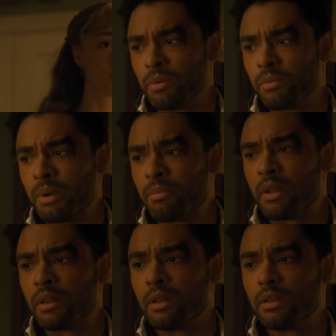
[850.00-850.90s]
More than my
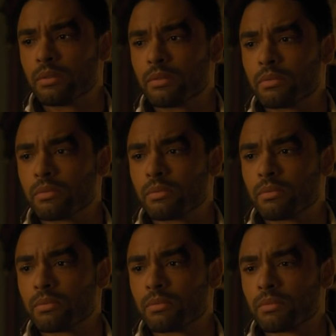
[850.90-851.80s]
mother. More
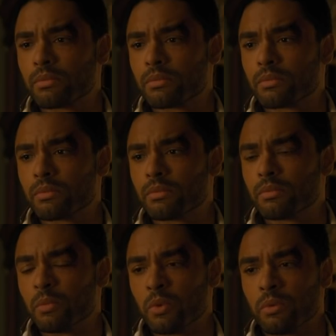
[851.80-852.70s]
than
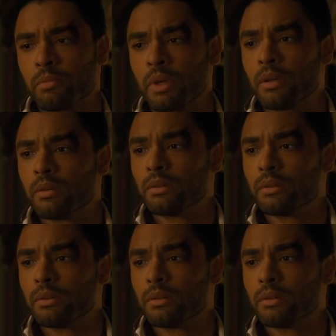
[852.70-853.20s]
you. More than me.